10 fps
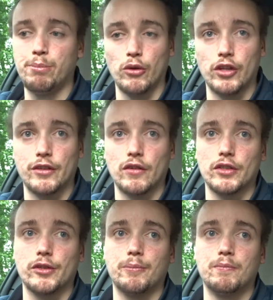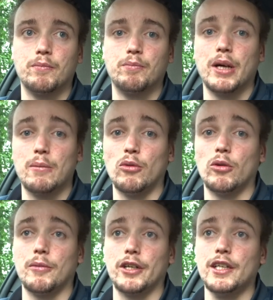put it on with a bit
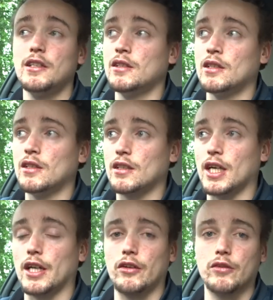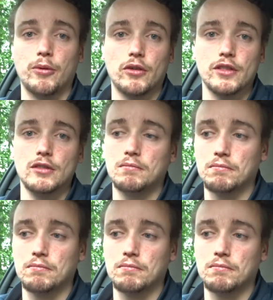more money, get a deposit,